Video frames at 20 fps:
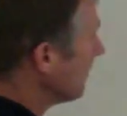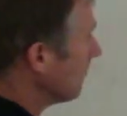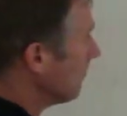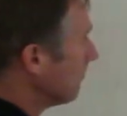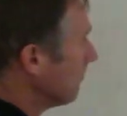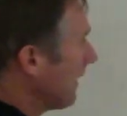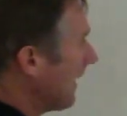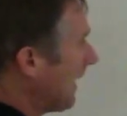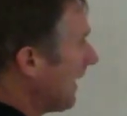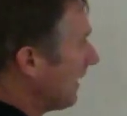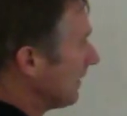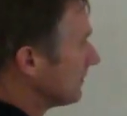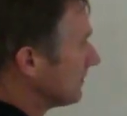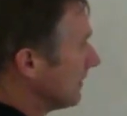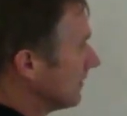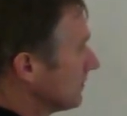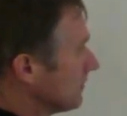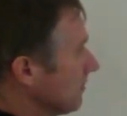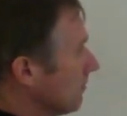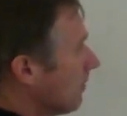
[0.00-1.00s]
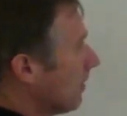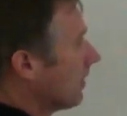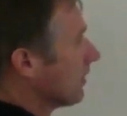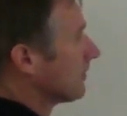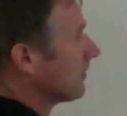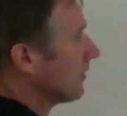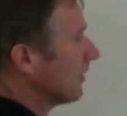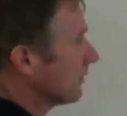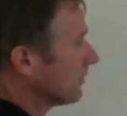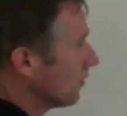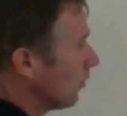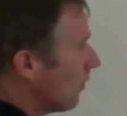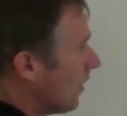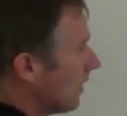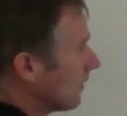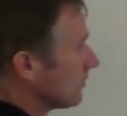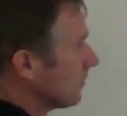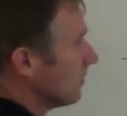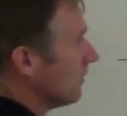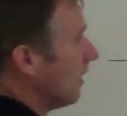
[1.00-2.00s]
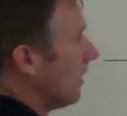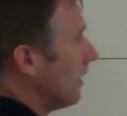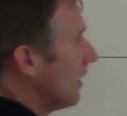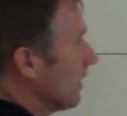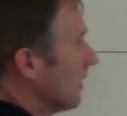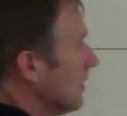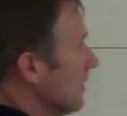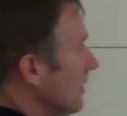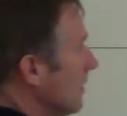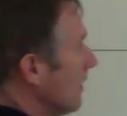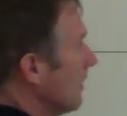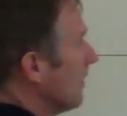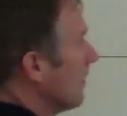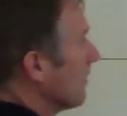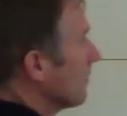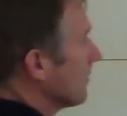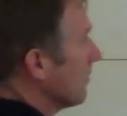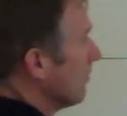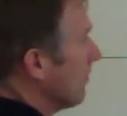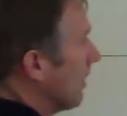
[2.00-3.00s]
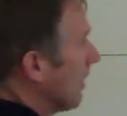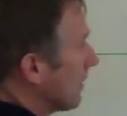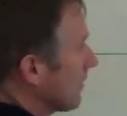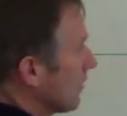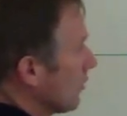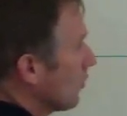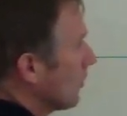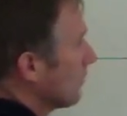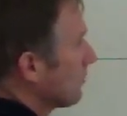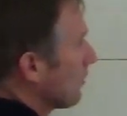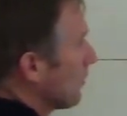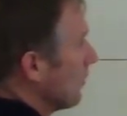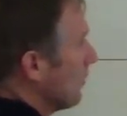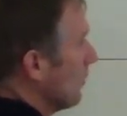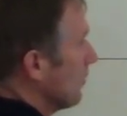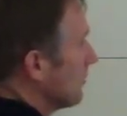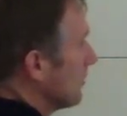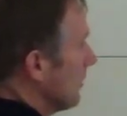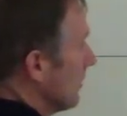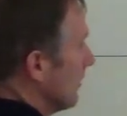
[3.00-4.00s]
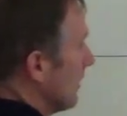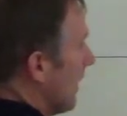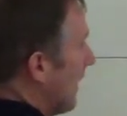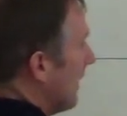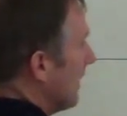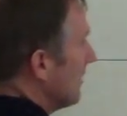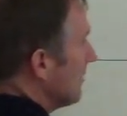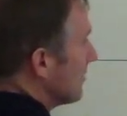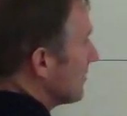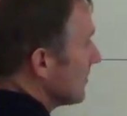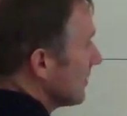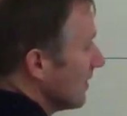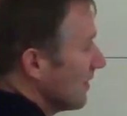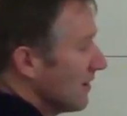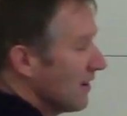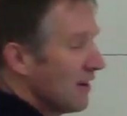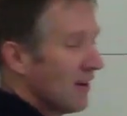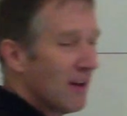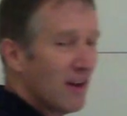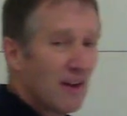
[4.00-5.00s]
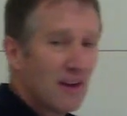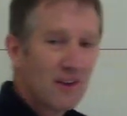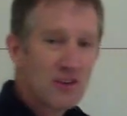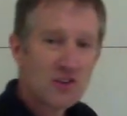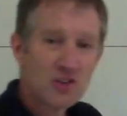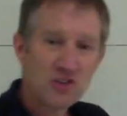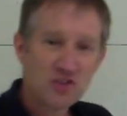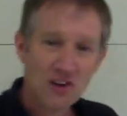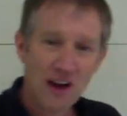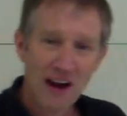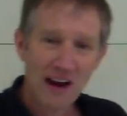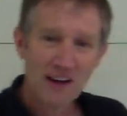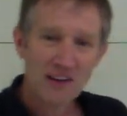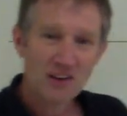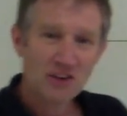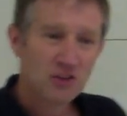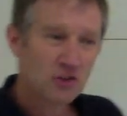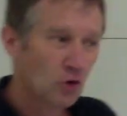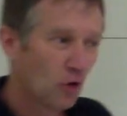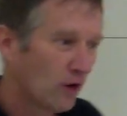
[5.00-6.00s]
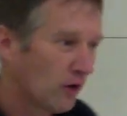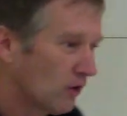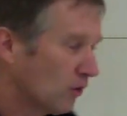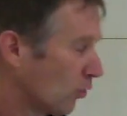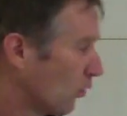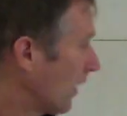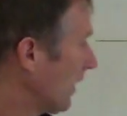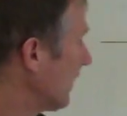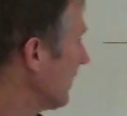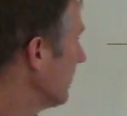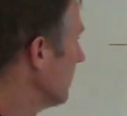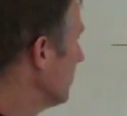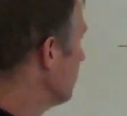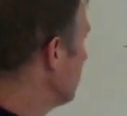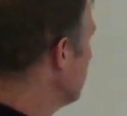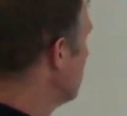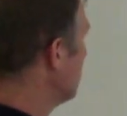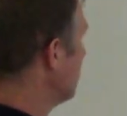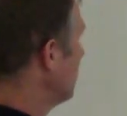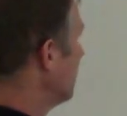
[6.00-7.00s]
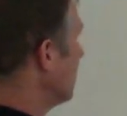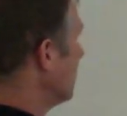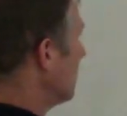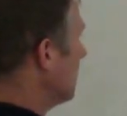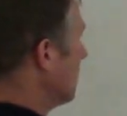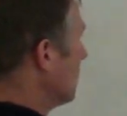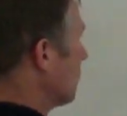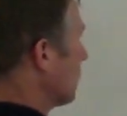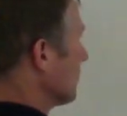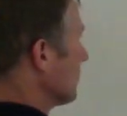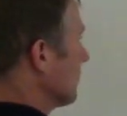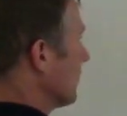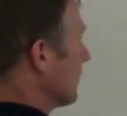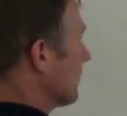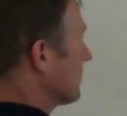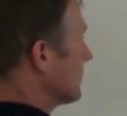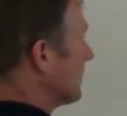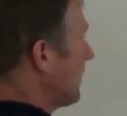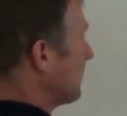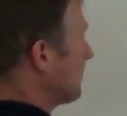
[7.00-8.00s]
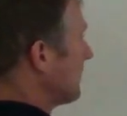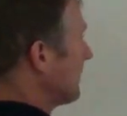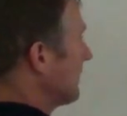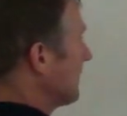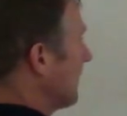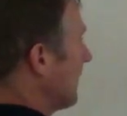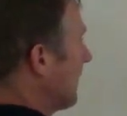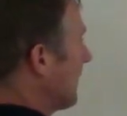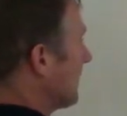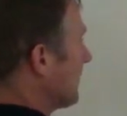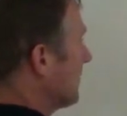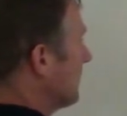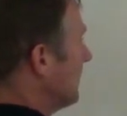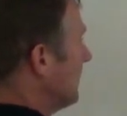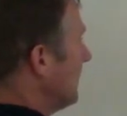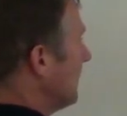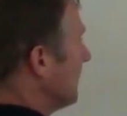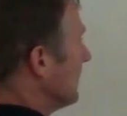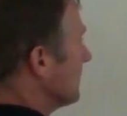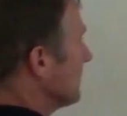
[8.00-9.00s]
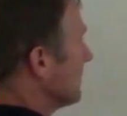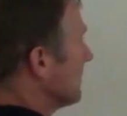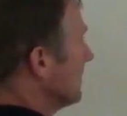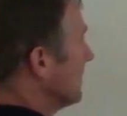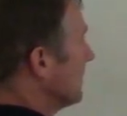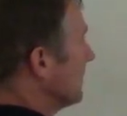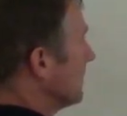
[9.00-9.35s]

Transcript: mass, as the marker, as I walked along, the marker would produce a nice sinusoidal wave. It would look something like this.